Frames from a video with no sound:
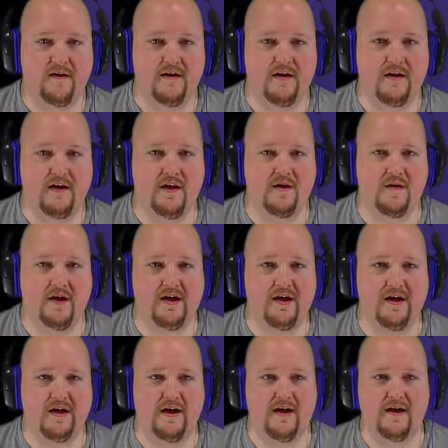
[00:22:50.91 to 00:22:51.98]
No, I
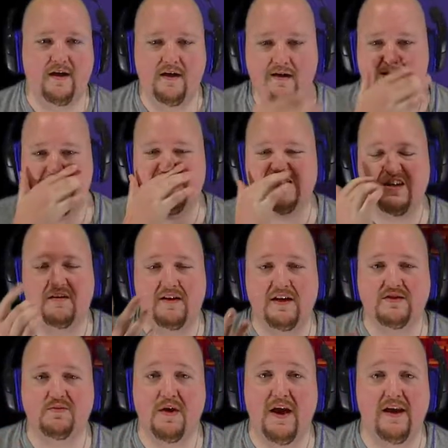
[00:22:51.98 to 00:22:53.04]
cannot. Okay, so I guess
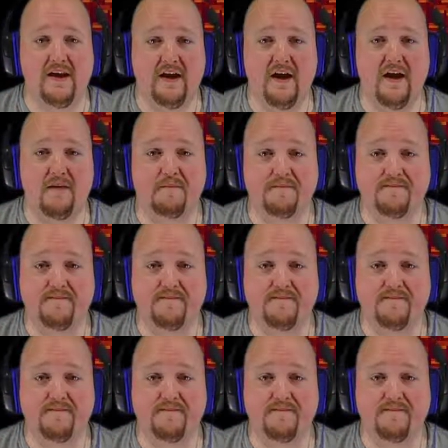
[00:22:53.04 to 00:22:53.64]
we're heading up.